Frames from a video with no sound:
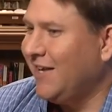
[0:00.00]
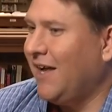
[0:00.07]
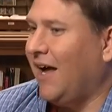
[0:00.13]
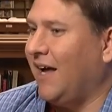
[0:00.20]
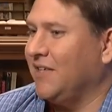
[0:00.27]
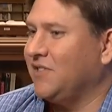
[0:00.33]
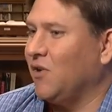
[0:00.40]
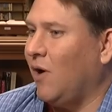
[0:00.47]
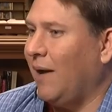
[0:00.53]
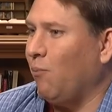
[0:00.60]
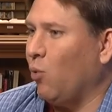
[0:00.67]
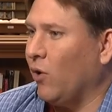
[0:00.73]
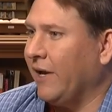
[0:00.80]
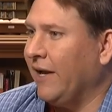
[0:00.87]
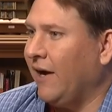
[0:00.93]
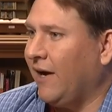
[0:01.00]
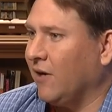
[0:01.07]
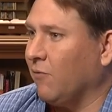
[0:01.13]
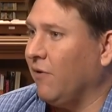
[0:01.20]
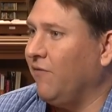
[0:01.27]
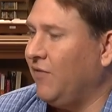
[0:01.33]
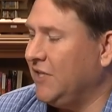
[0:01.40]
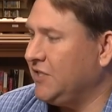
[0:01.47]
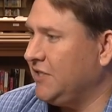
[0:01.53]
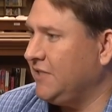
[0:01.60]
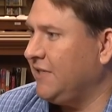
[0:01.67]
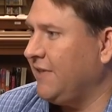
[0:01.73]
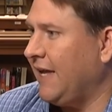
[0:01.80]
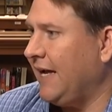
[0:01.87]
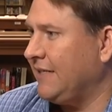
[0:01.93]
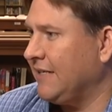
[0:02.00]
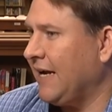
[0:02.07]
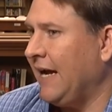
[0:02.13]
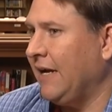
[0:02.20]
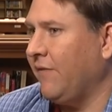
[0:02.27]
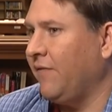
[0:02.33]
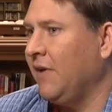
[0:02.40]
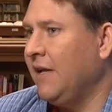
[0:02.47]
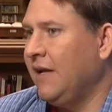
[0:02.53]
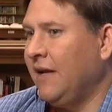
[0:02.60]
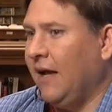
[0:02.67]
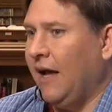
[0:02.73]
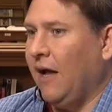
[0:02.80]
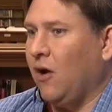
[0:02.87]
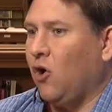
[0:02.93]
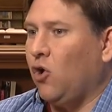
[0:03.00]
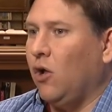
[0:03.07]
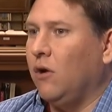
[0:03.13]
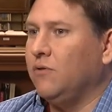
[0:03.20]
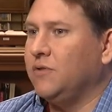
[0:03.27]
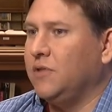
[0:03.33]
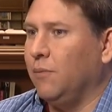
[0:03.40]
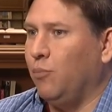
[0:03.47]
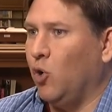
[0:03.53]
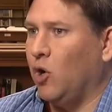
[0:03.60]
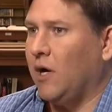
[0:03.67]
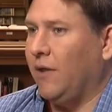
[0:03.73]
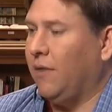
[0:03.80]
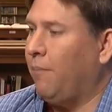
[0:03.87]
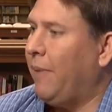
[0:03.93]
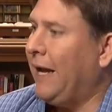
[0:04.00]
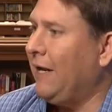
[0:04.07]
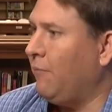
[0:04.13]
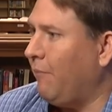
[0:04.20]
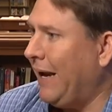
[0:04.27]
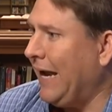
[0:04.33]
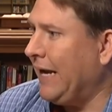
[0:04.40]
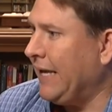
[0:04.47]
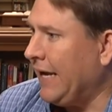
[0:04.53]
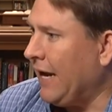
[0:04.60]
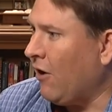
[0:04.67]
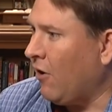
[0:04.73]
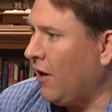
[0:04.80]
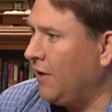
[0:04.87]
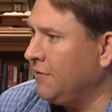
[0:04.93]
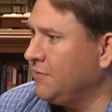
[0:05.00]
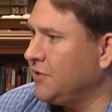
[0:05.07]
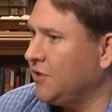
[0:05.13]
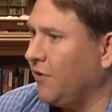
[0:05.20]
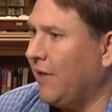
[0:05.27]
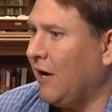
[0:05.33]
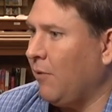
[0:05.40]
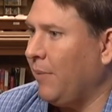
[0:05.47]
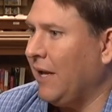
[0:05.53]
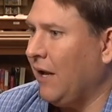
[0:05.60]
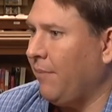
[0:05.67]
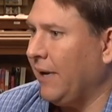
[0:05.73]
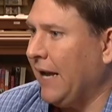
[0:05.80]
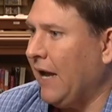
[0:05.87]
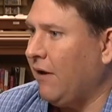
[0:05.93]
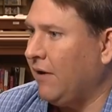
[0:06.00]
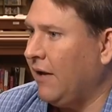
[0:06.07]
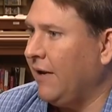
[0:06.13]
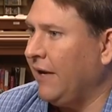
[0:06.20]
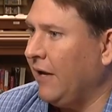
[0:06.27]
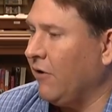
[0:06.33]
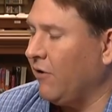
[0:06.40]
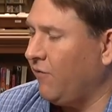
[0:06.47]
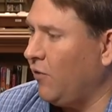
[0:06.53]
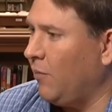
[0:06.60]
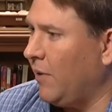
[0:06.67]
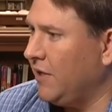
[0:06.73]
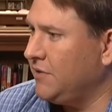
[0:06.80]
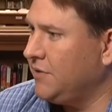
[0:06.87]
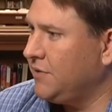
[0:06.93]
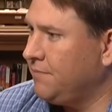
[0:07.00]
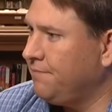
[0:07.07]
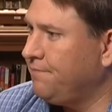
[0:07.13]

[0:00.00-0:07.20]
Uh, so I'm working on a revision to that to kind of uh, close the book on the Peyton Manning era. So that'll be coming out uh, here in a few months.